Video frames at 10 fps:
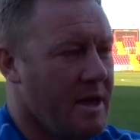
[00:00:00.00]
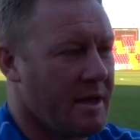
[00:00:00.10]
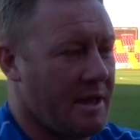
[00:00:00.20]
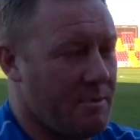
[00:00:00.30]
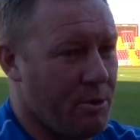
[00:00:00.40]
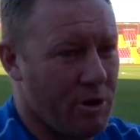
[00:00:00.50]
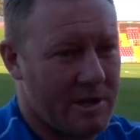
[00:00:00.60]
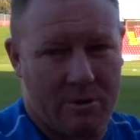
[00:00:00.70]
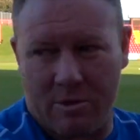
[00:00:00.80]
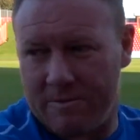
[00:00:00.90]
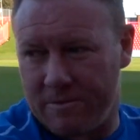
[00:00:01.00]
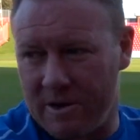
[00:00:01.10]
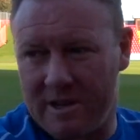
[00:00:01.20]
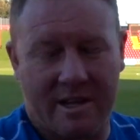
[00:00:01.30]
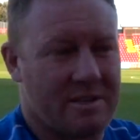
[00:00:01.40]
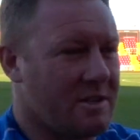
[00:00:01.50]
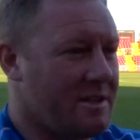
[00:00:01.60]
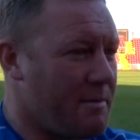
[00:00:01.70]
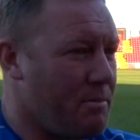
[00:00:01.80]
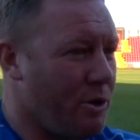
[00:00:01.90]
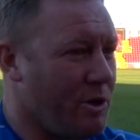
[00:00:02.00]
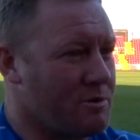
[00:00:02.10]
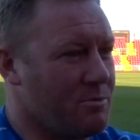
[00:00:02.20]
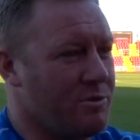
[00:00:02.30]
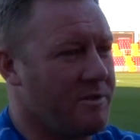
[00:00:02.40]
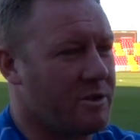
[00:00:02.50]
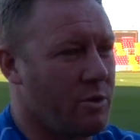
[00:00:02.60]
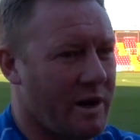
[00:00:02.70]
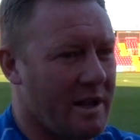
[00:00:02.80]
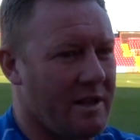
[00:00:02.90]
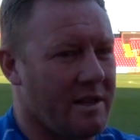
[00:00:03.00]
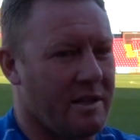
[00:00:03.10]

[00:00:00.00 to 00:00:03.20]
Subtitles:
getting the ball down on free kicks and dead balls and moving it quickly